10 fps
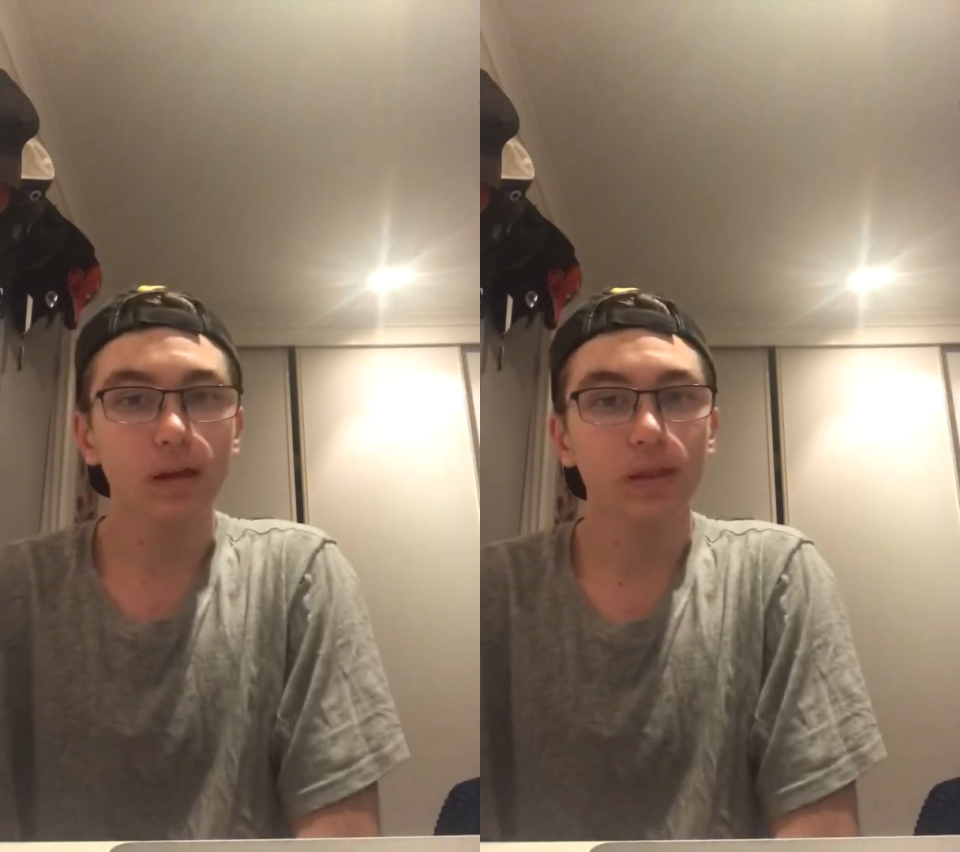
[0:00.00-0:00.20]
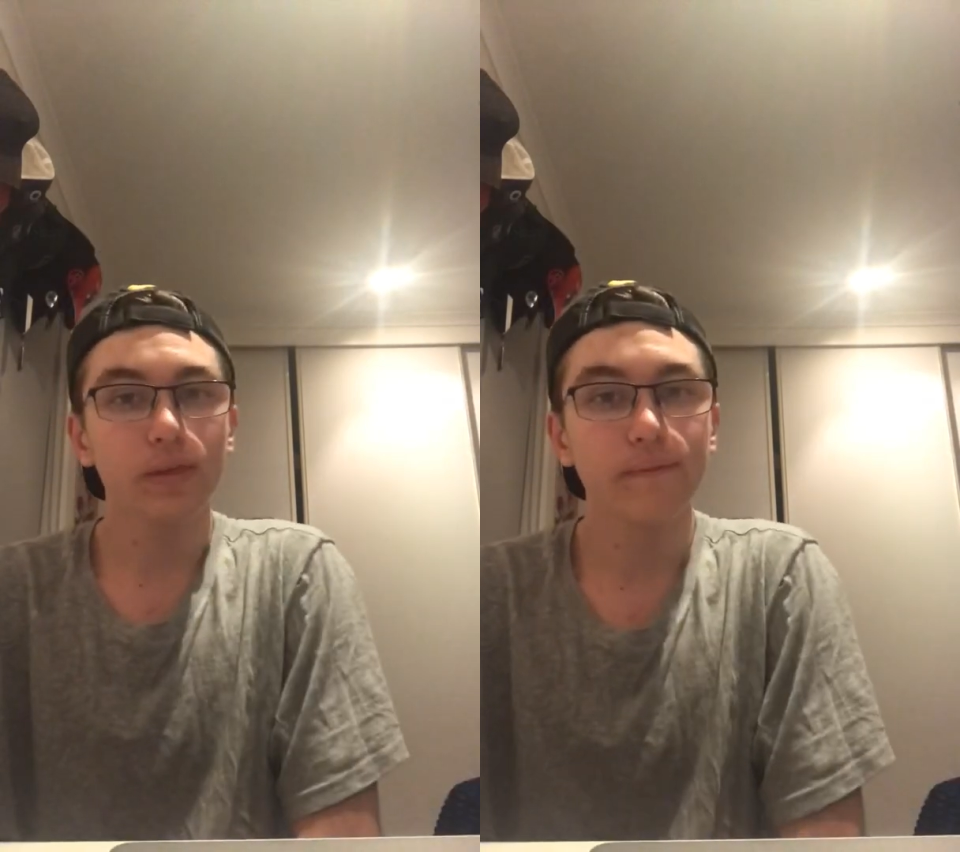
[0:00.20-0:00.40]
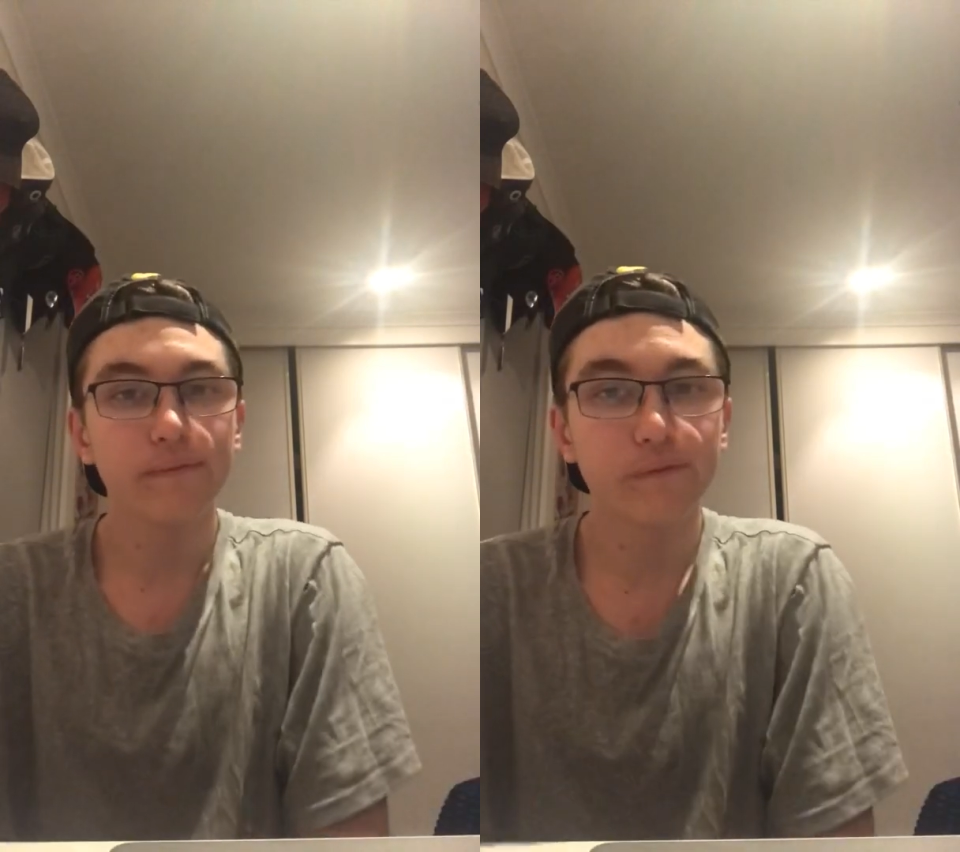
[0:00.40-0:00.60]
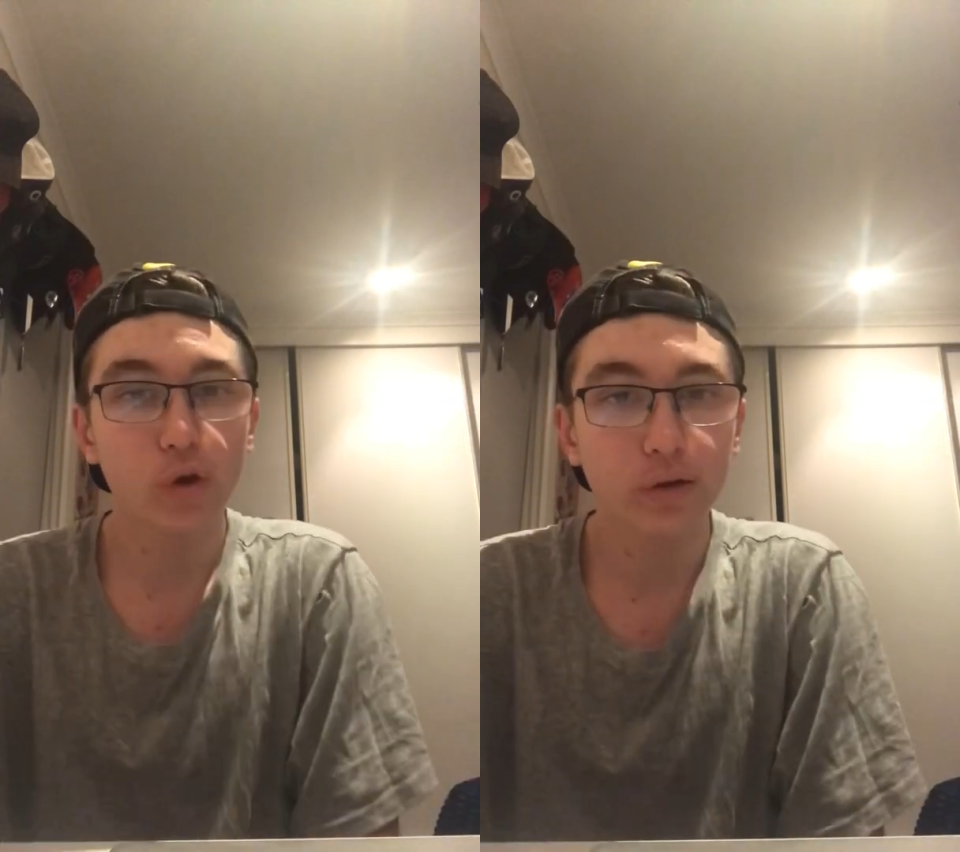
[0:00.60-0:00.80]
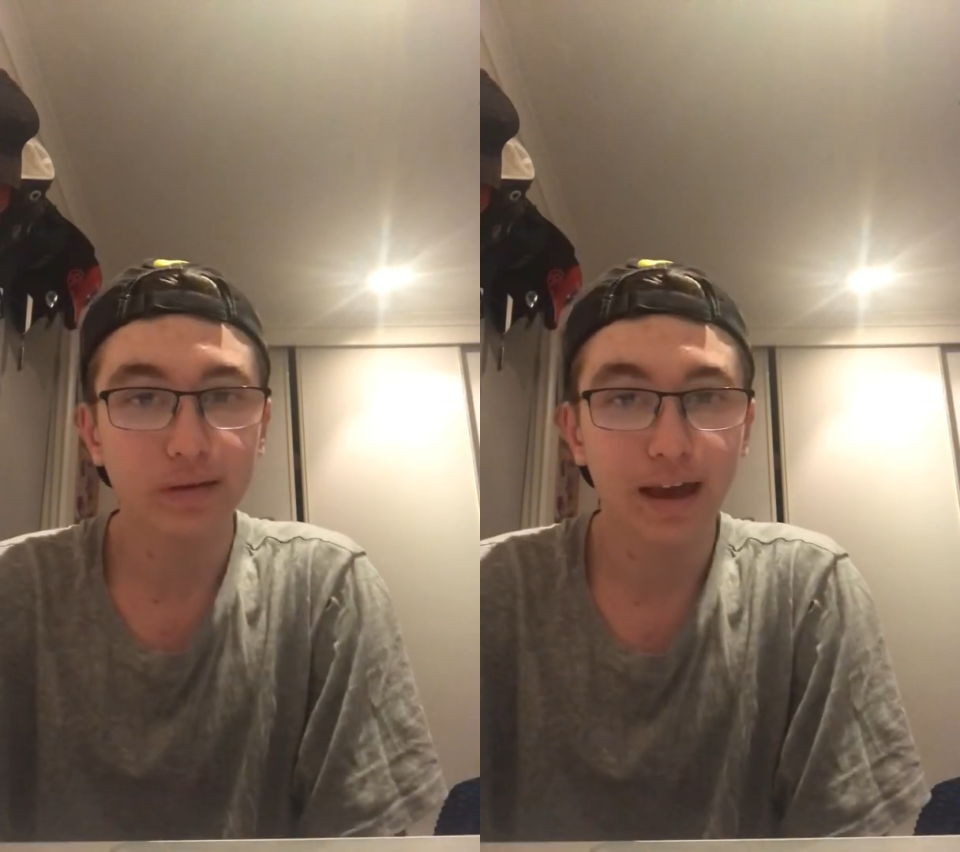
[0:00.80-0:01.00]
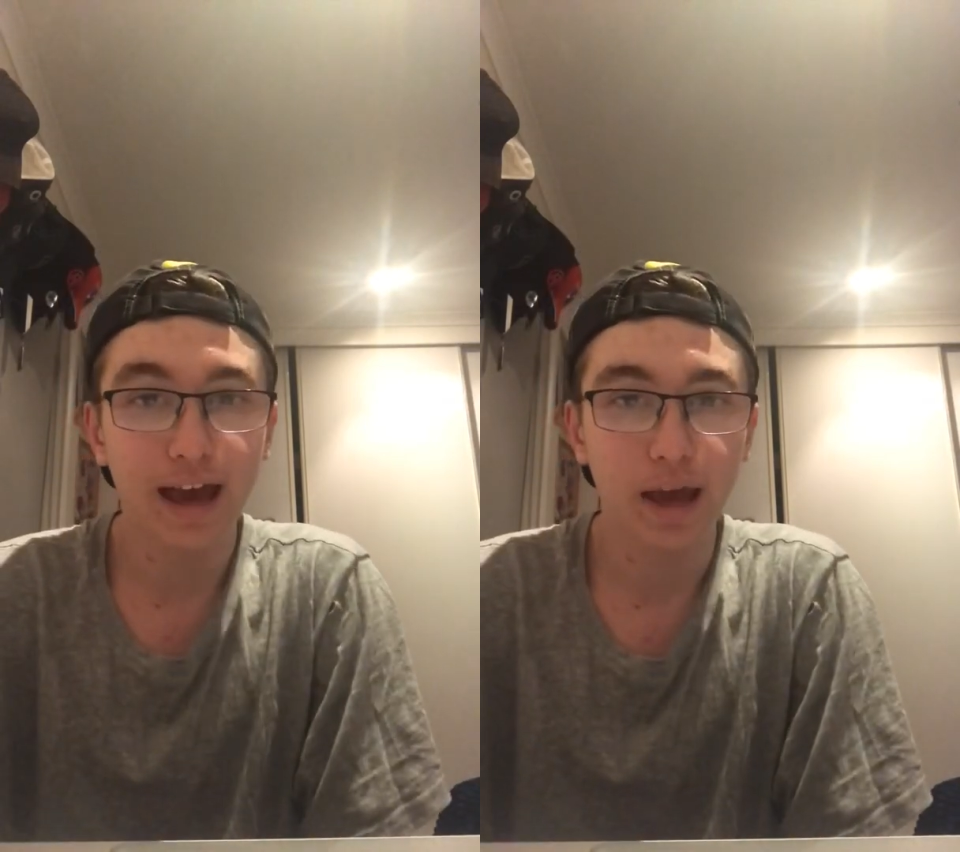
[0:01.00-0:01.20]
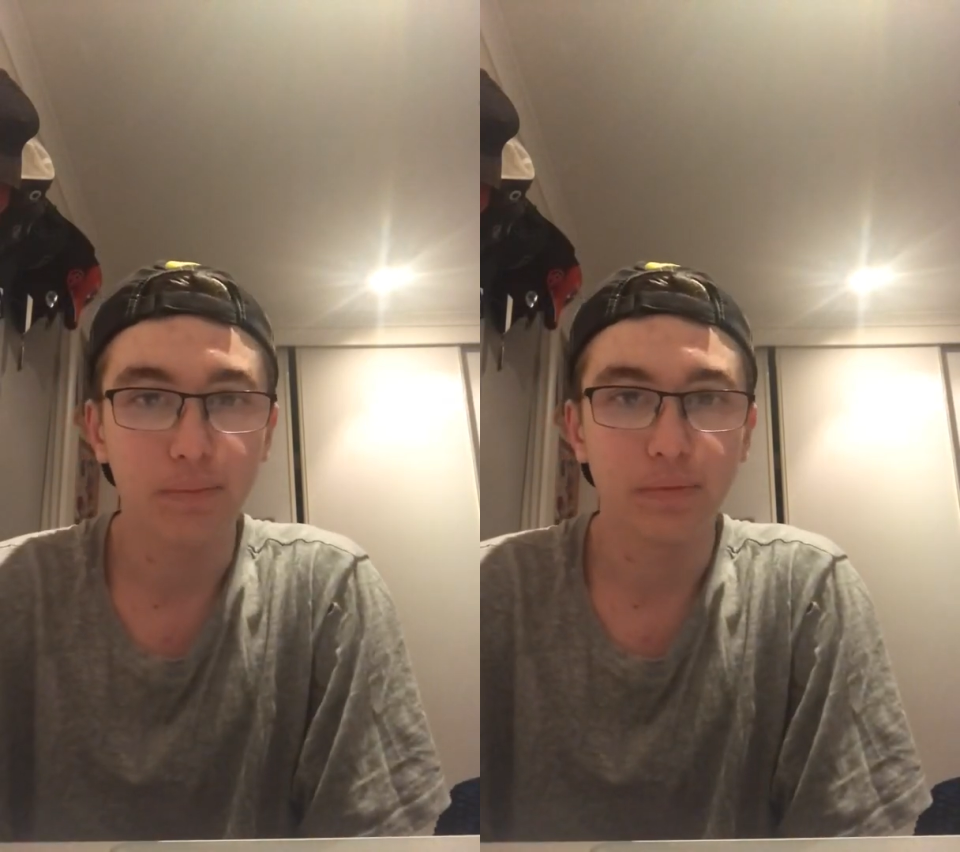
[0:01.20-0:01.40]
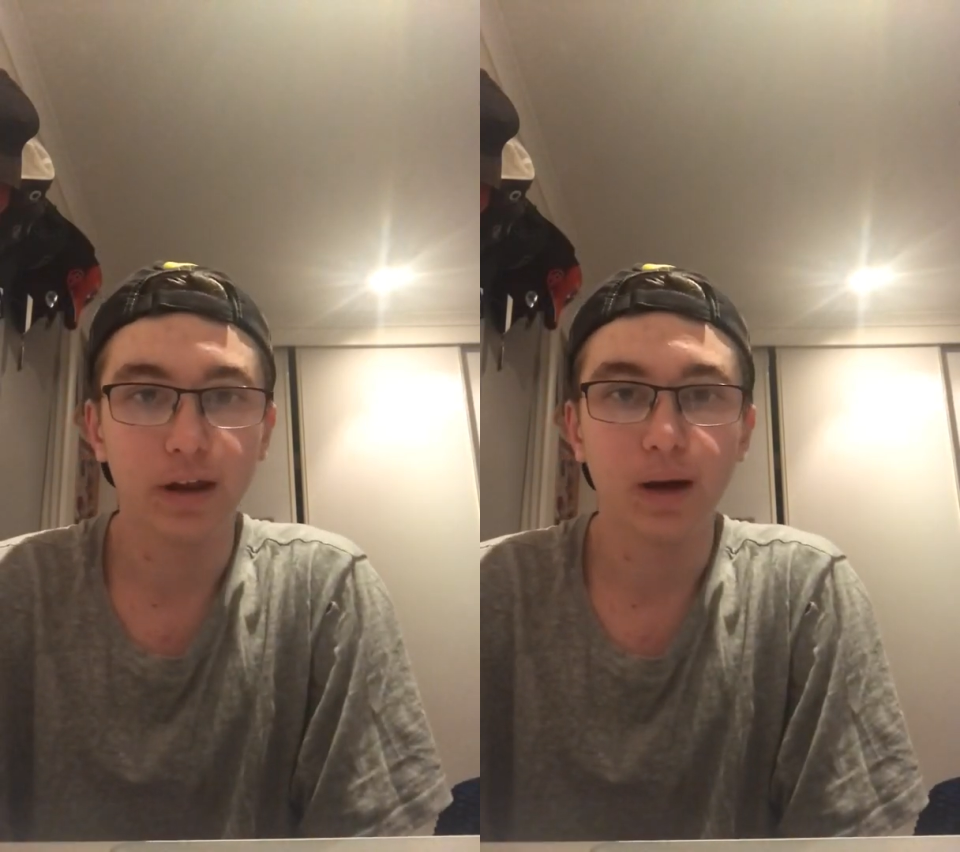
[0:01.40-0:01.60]
the first
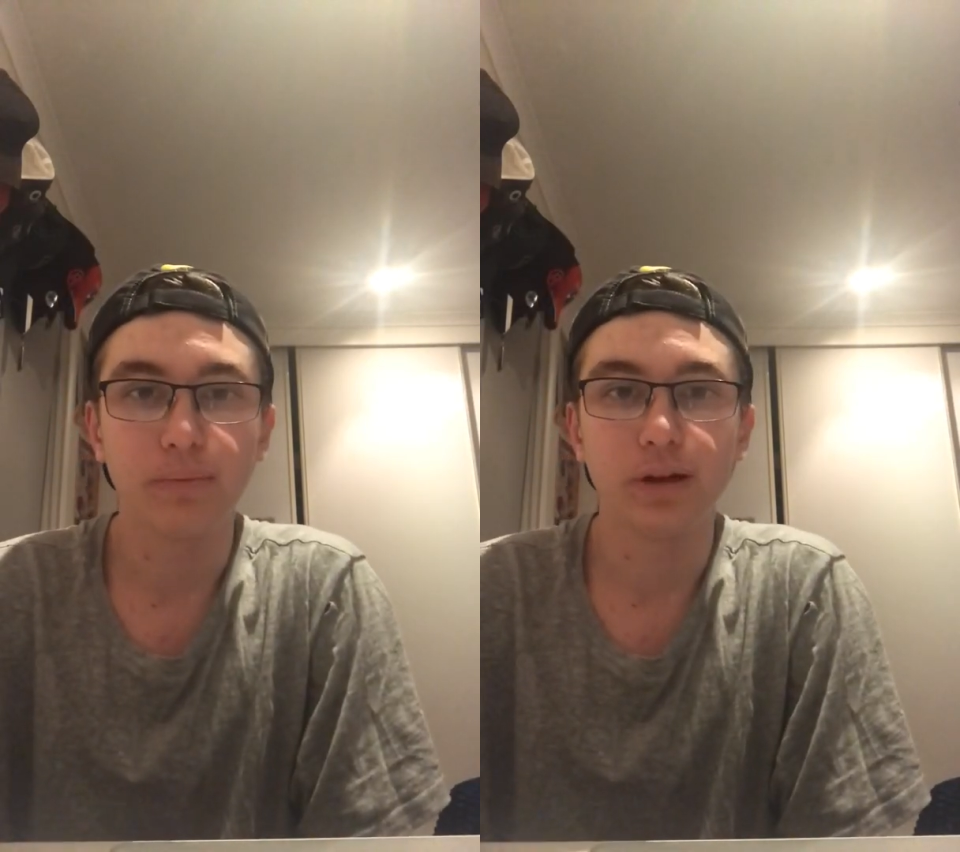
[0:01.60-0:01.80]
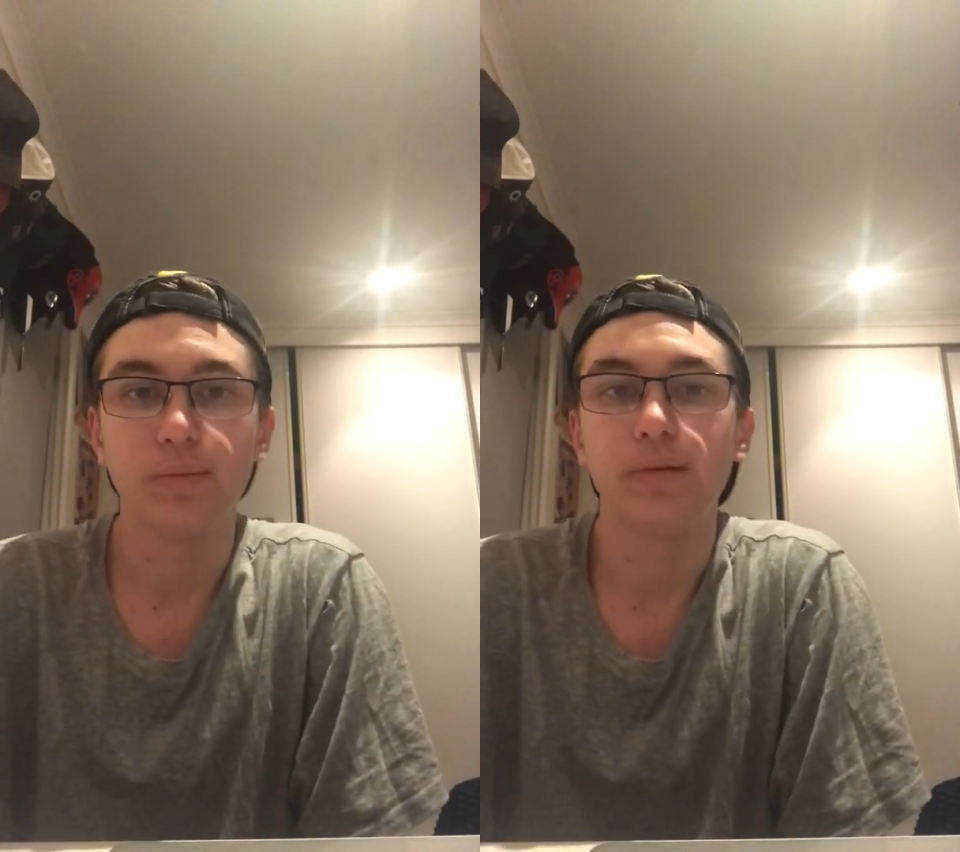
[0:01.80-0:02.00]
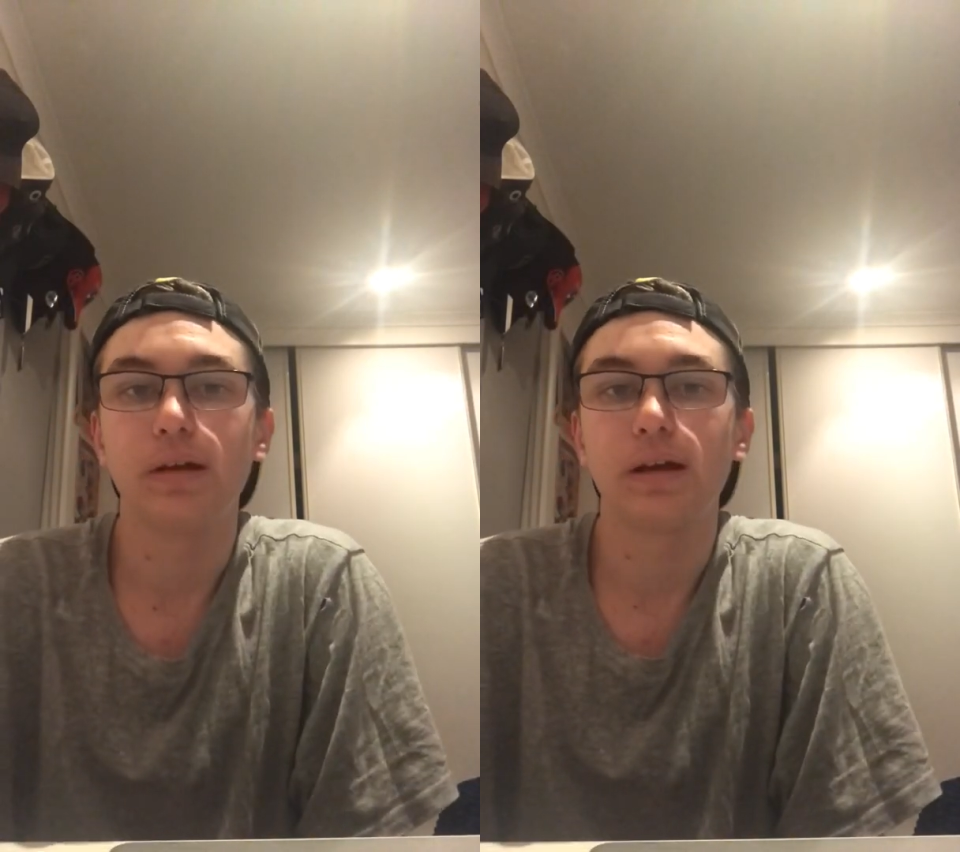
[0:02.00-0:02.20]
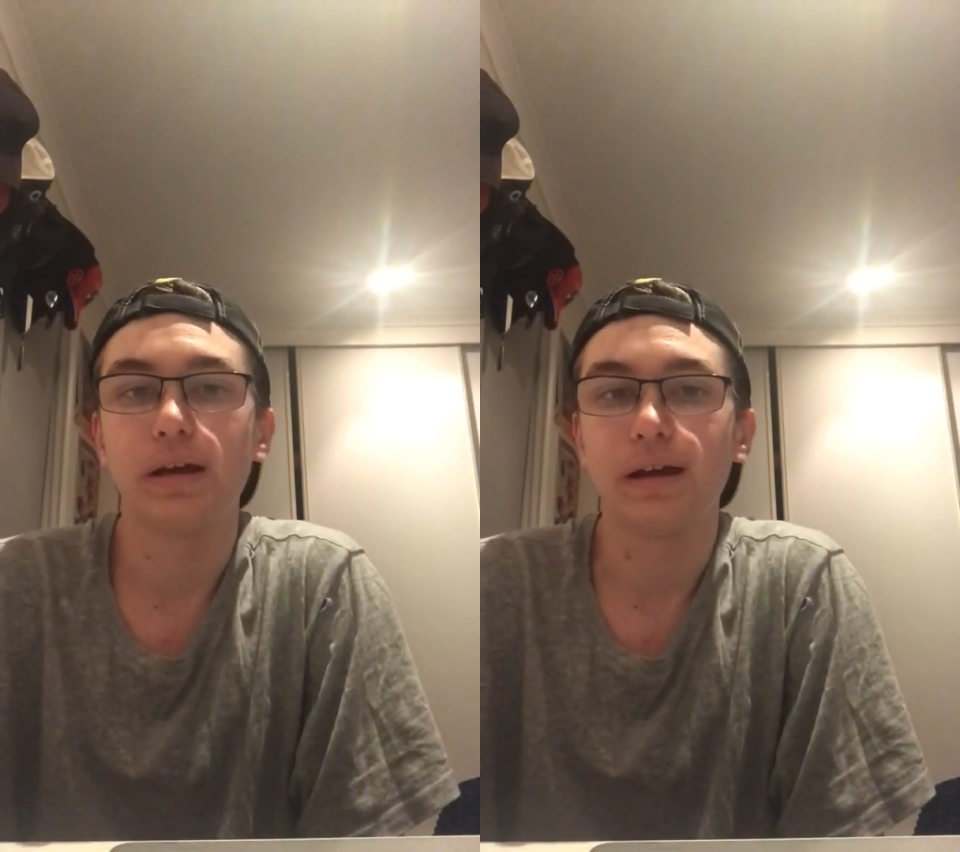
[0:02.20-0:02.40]
game that I'm tipping